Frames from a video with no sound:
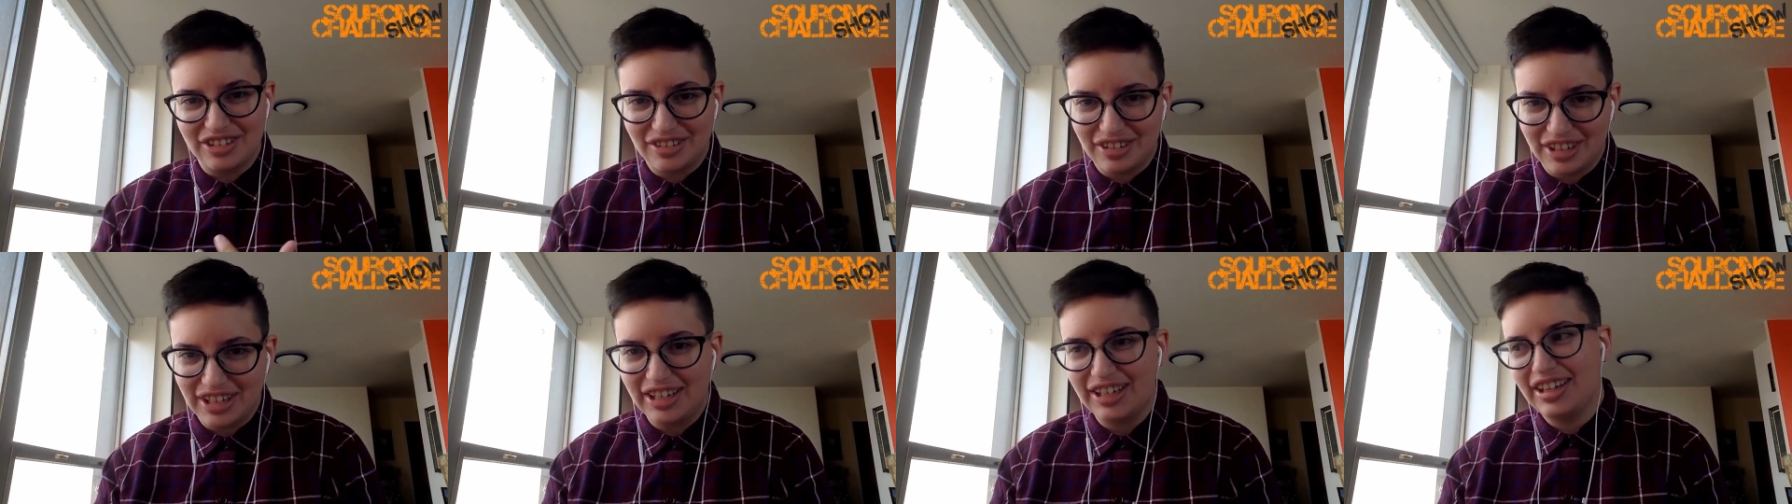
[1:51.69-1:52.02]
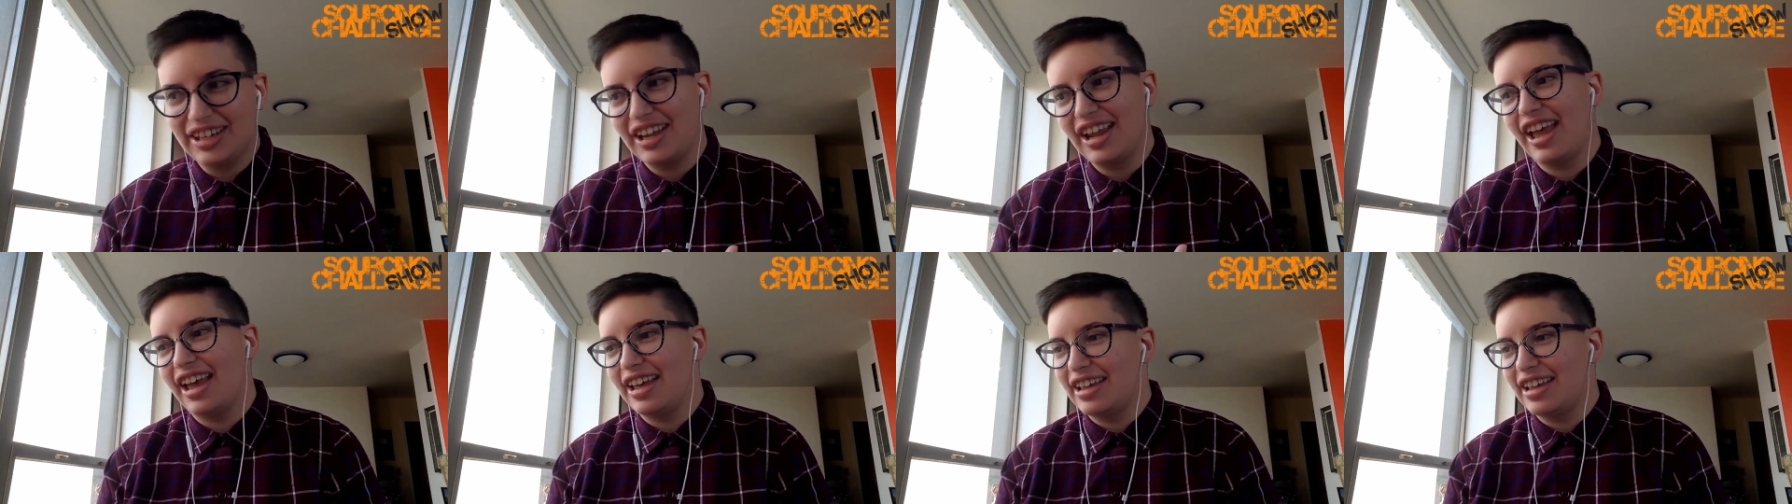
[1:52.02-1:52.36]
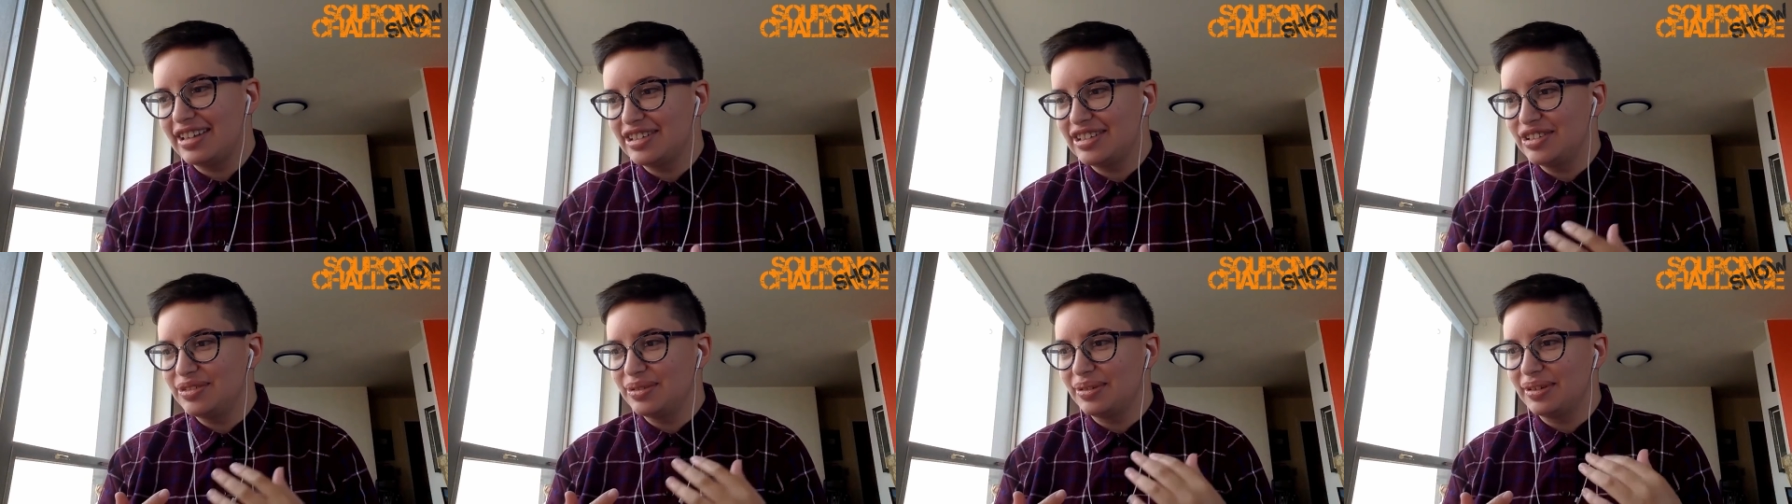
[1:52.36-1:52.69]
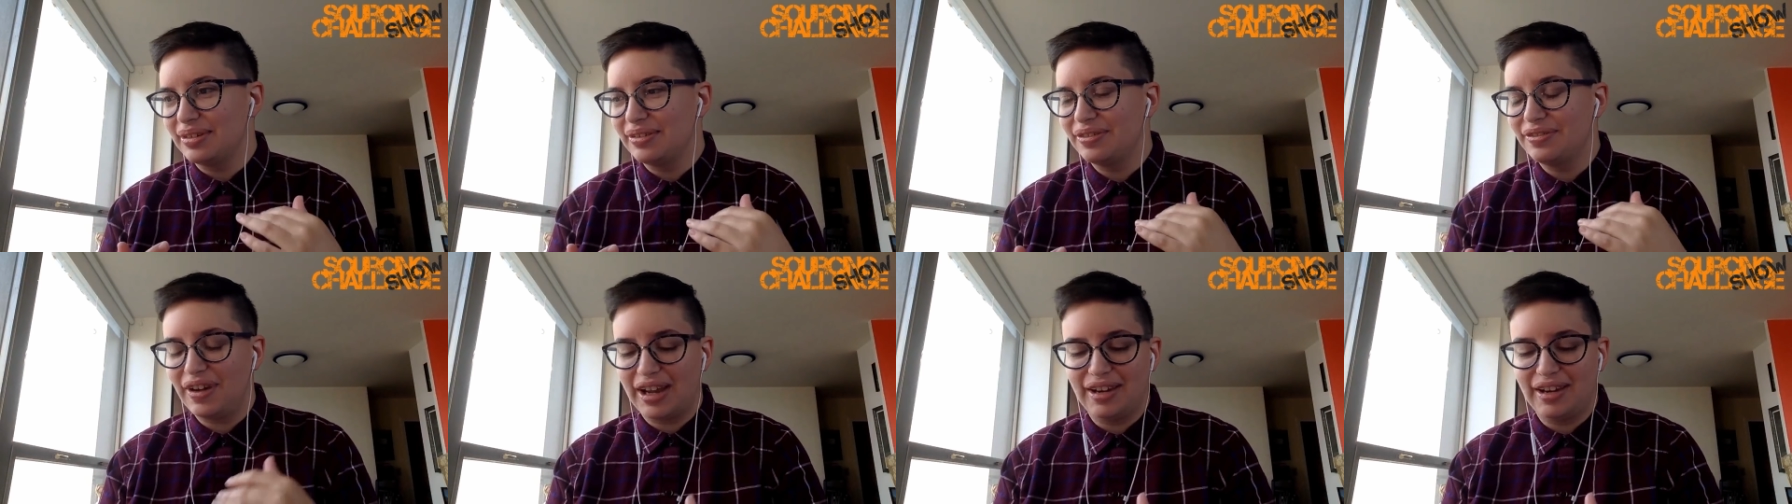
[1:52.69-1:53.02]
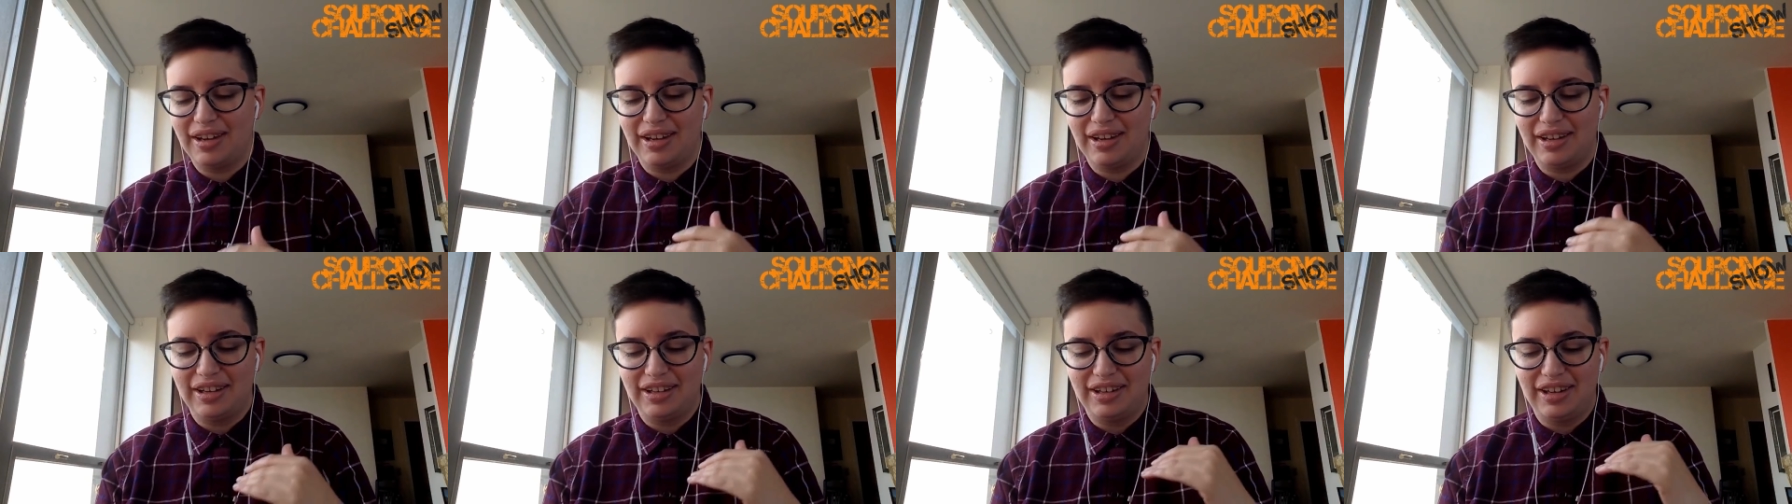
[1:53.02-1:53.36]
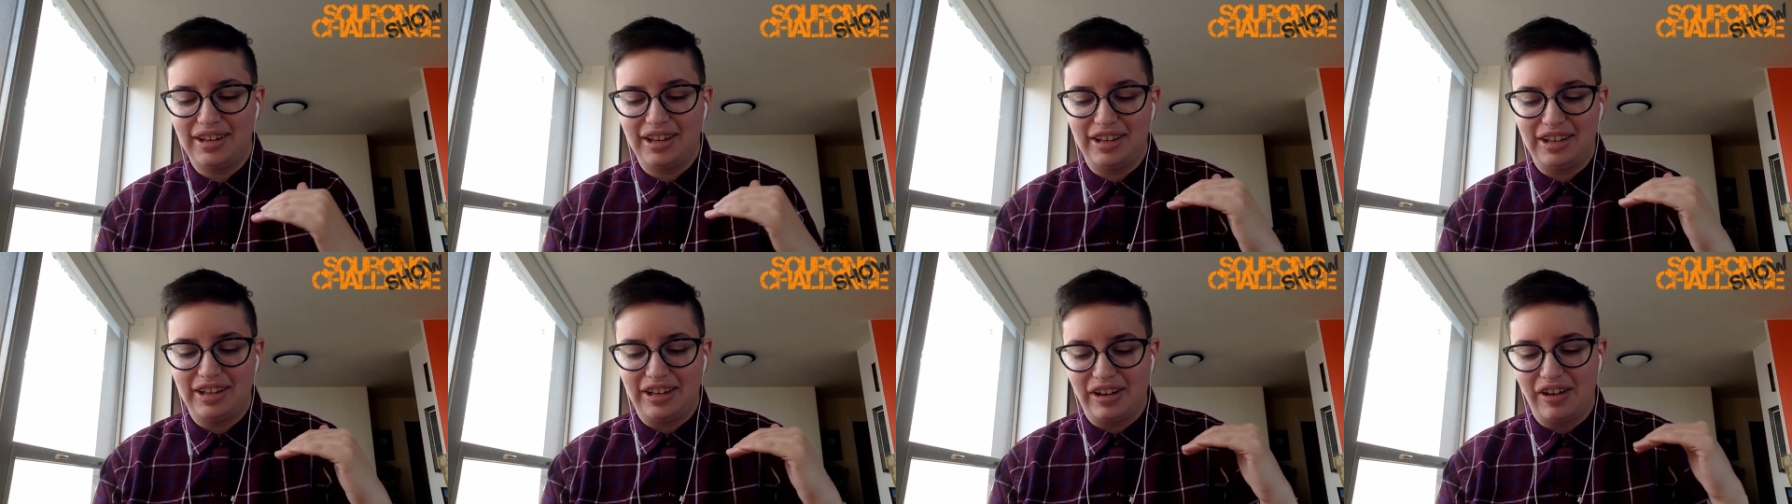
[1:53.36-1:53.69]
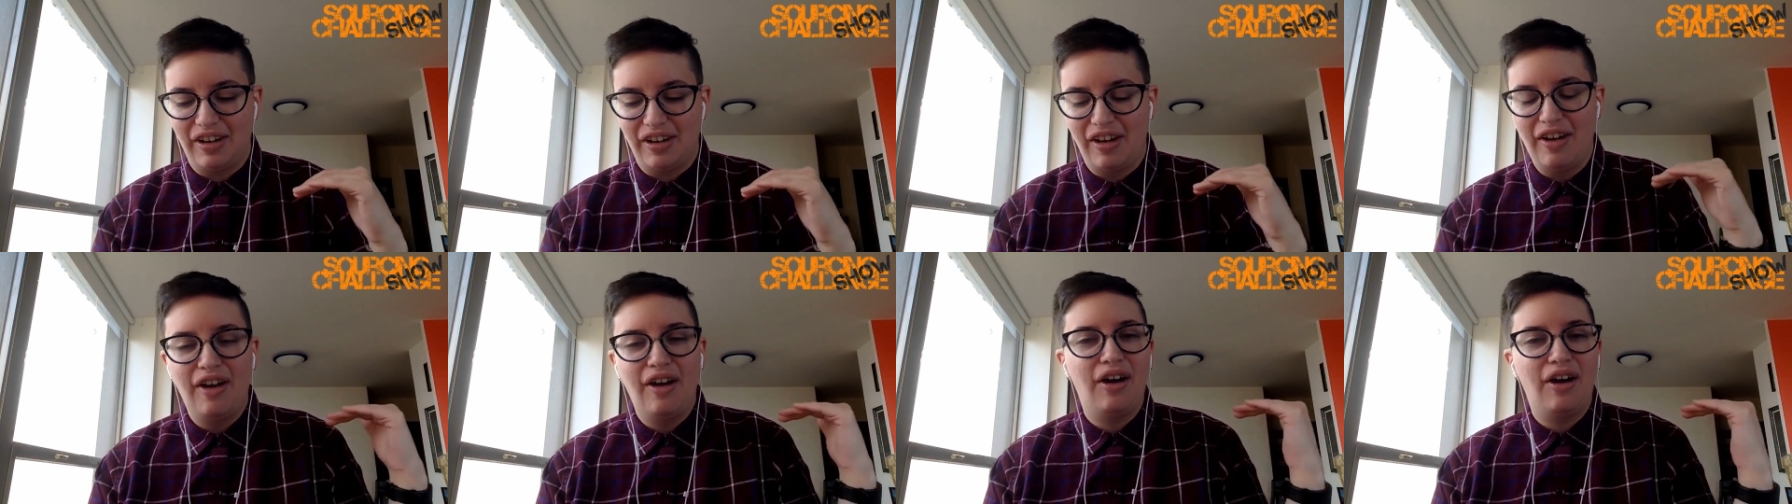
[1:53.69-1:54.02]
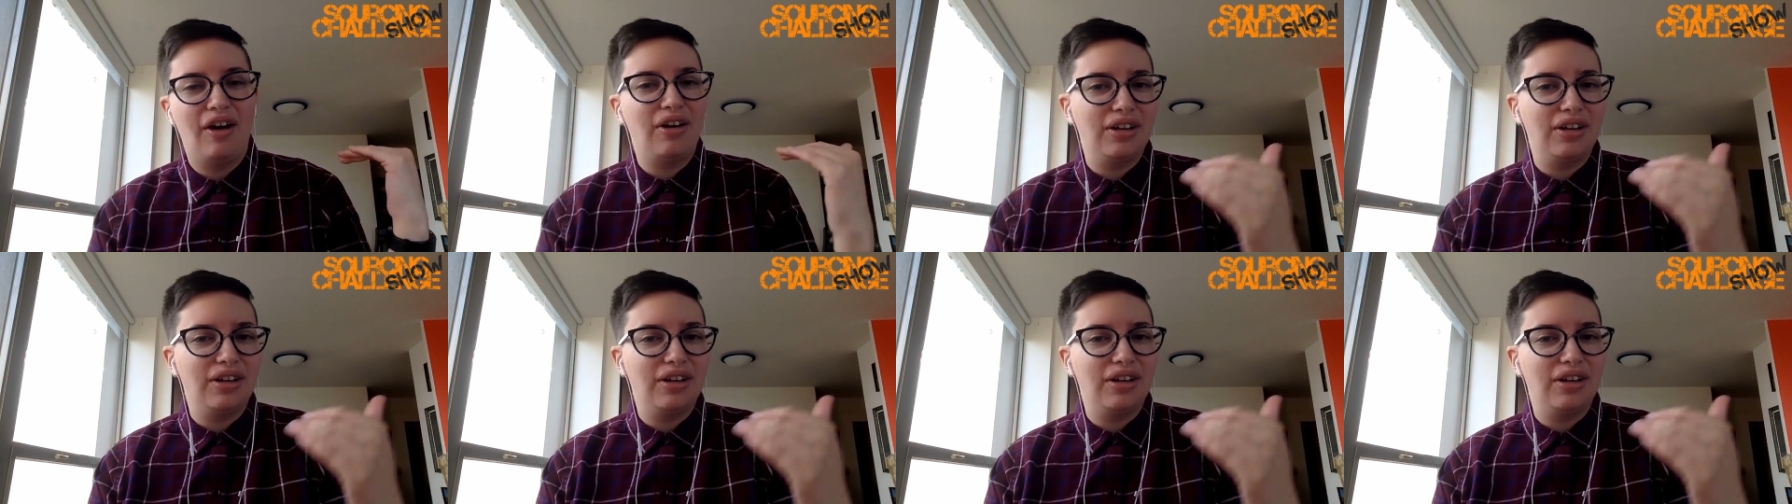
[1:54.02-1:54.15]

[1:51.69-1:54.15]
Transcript: ancient Greek, and sort of find it in